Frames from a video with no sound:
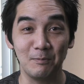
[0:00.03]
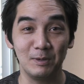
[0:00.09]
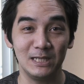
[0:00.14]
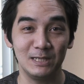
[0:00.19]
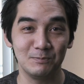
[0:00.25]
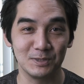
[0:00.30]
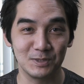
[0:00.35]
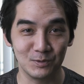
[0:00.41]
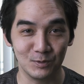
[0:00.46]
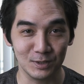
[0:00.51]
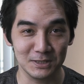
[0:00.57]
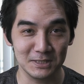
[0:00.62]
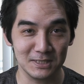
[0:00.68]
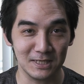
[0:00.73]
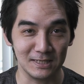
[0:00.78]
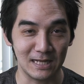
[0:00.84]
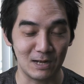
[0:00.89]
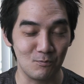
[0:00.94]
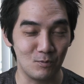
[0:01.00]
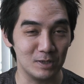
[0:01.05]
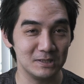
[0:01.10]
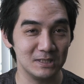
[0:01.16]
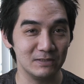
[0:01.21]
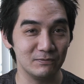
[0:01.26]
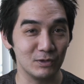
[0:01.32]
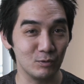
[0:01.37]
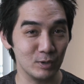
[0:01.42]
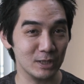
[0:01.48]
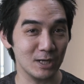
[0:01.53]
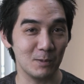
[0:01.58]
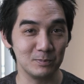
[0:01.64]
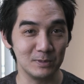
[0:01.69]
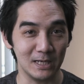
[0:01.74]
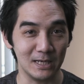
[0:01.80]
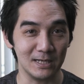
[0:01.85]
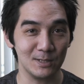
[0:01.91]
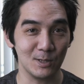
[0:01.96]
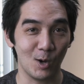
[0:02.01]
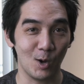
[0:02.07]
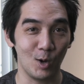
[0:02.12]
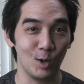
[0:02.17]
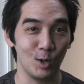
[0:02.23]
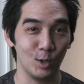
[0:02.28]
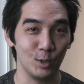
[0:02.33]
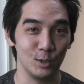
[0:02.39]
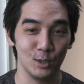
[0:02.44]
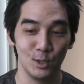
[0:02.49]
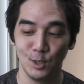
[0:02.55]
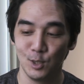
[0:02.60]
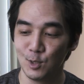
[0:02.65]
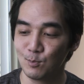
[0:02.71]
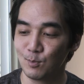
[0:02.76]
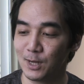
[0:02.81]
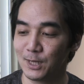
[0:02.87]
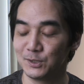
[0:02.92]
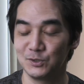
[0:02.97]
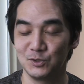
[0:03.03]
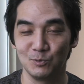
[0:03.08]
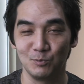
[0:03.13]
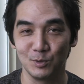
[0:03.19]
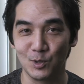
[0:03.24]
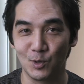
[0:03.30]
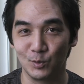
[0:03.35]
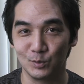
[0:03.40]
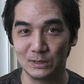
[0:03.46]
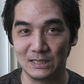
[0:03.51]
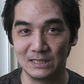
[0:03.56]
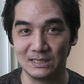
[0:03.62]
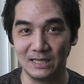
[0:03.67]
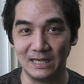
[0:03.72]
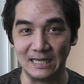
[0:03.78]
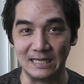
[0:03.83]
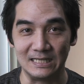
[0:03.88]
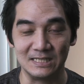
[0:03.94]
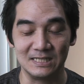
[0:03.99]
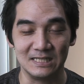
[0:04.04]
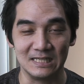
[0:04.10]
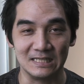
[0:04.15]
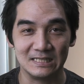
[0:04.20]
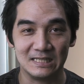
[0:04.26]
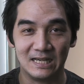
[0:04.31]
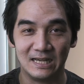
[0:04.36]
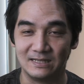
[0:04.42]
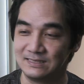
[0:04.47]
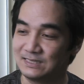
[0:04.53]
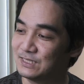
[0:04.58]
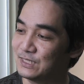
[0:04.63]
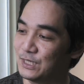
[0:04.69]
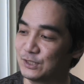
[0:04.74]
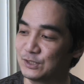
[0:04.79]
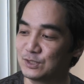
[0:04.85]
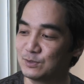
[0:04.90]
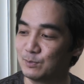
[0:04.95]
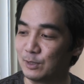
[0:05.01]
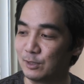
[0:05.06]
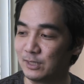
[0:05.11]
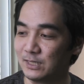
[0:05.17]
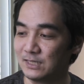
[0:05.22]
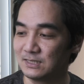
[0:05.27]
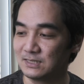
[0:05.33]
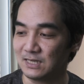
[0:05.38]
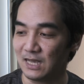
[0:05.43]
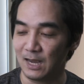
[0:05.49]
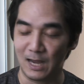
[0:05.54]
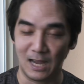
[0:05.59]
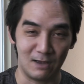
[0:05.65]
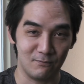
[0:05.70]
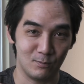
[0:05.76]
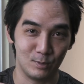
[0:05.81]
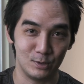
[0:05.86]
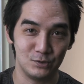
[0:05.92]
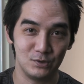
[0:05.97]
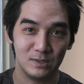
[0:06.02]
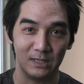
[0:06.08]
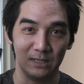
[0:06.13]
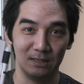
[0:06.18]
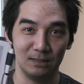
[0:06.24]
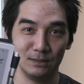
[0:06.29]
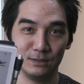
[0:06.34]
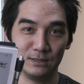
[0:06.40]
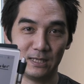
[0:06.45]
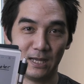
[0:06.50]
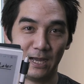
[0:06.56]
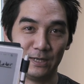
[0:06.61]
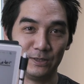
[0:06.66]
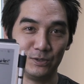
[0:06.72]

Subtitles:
my name is Chris, and I want to give a quick update on my Supernote A6X experience. I have a bunch of things that I